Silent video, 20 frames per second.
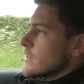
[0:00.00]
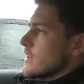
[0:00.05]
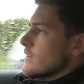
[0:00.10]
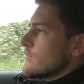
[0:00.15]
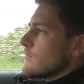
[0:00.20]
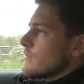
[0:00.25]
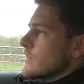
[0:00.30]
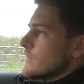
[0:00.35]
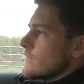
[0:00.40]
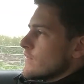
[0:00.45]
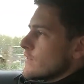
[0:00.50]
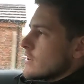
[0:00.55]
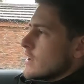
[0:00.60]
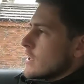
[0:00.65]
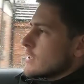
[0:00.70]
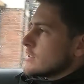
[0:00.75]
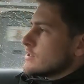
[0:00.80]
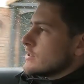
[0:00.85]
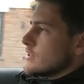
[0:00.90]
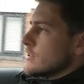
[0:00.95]
deliveries for the
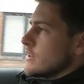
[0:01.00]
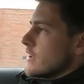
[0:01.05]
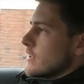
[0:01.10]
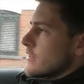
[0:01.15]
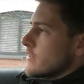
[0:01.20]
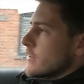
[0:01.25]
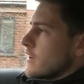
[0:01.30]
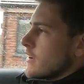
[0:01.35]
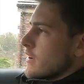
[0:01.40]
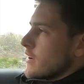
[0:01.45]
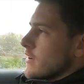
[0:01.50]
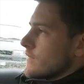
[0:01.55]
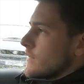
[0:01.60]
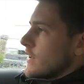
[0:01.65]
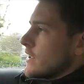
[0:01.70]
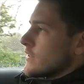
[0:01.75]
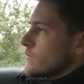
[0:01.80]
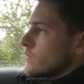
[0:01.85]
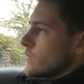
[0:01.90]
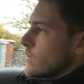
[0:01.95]
last year and a half
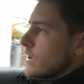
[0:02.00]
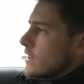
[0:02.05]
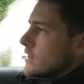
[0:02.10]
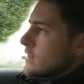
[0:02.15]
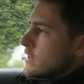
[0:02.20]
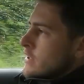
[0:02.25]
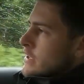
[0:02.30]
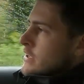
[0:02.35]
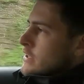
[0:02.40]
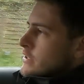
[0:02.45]
as well.